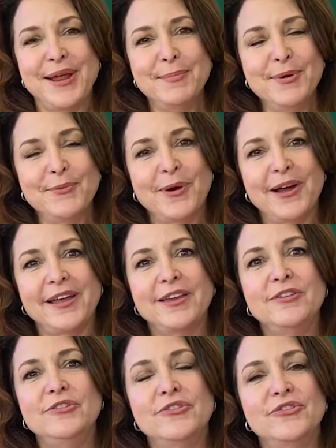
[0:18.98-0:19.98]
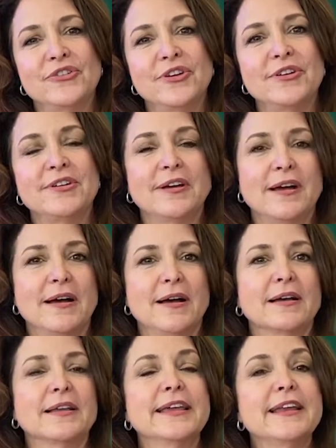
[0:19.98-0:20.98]
number one, you should
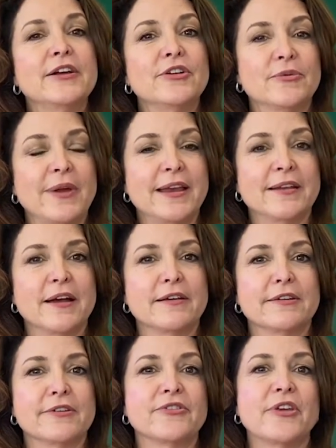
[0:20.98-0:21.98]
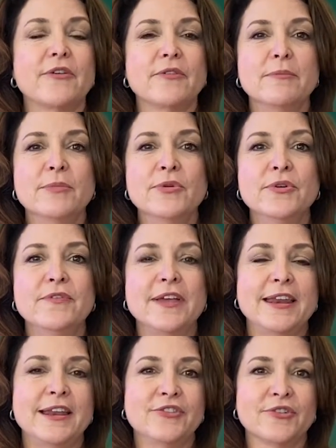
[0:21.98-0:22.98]
clean out your rain gutters and remove
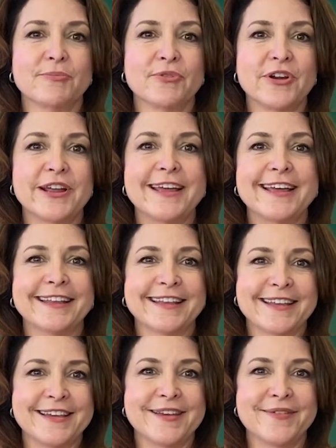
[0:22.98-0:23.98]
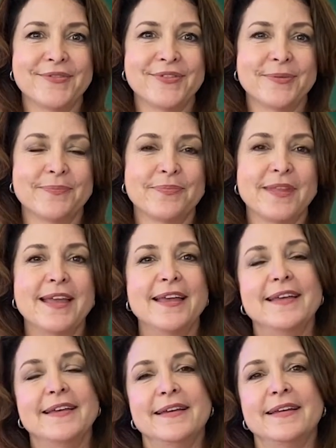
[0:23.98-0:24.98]
any debris and leaves.
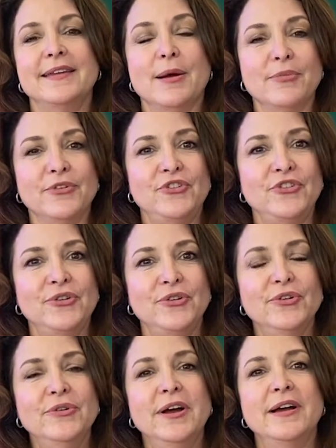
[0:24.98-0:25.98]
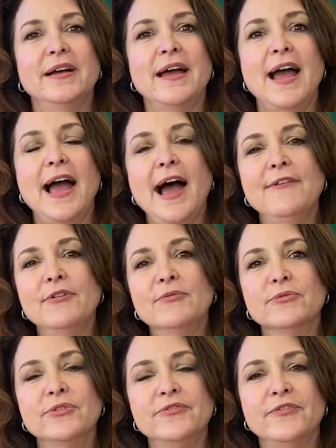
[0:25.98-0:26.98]
Number two, have a
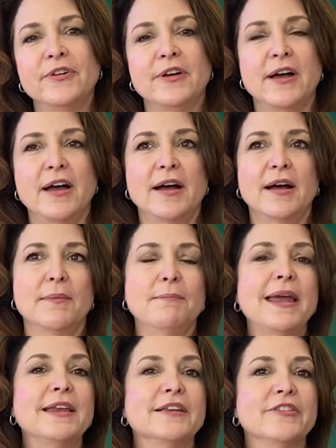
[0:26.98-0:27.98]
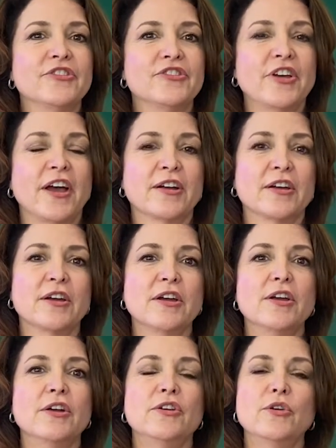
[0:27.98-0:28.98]
roof maintenance check.
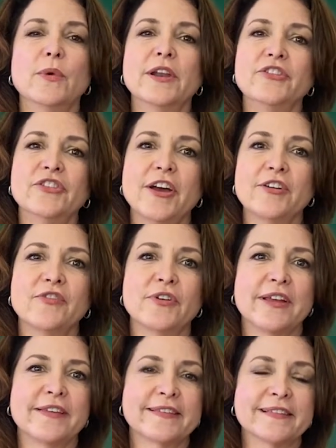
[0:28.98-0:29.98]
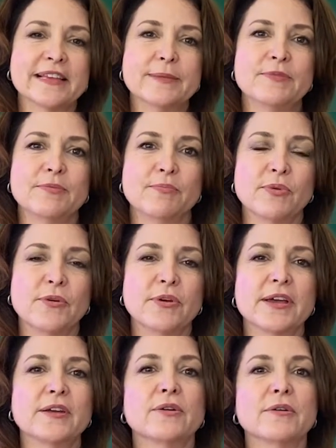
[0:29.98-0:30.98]
You want to check for any slipped,
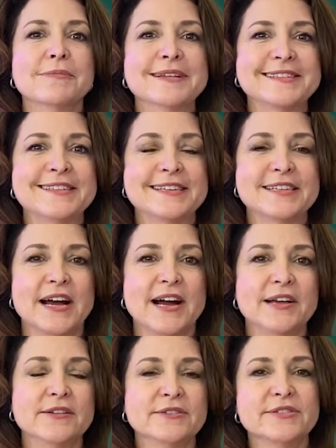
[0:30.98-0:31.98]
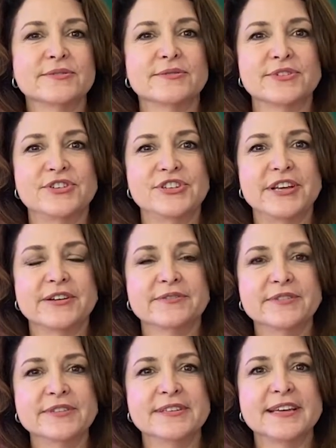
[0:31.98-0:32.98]
broken, or missing tiles or
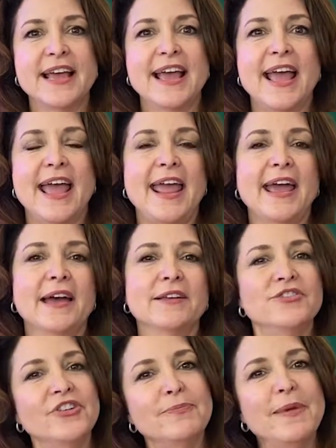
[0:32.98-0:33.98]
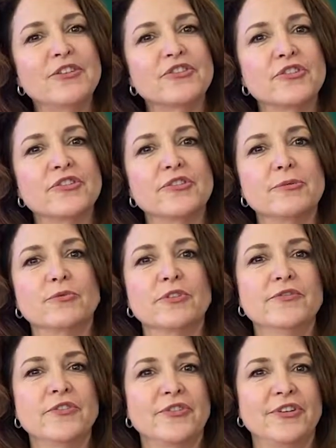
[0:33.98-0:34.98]
shingles, and just make sure your
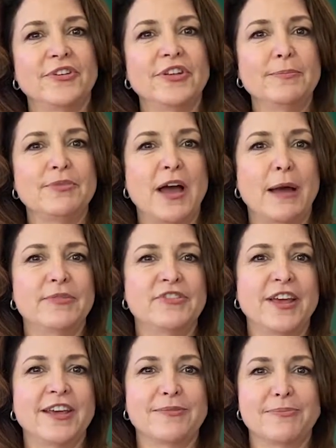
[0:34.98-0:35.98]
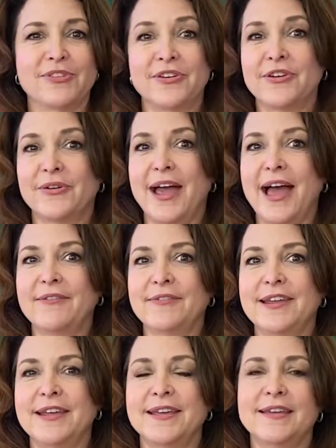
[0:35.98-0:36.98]
roof is in tip-top shape so you don't have
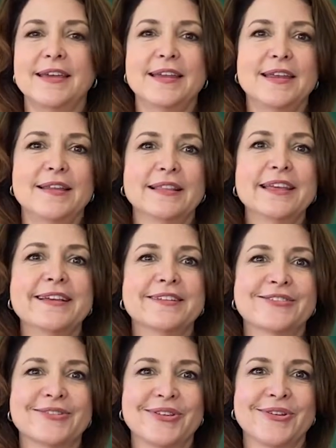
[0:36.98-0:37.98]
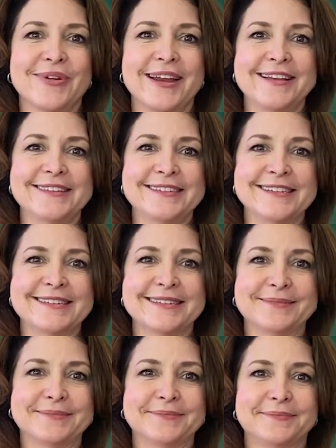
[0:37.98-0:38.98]
any leaks during the rainy
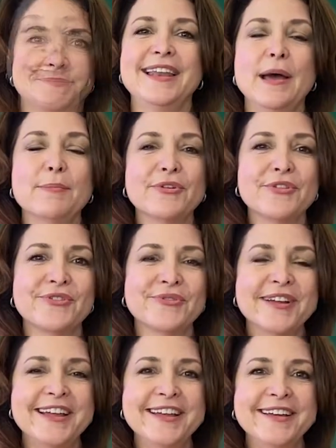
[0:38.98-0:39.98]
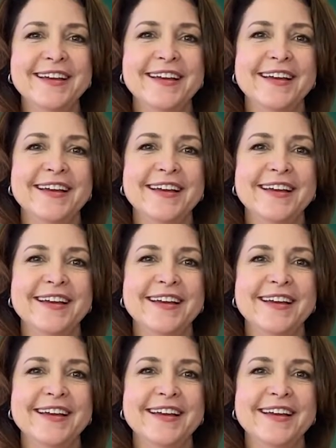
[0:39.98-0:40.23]
season. Number three,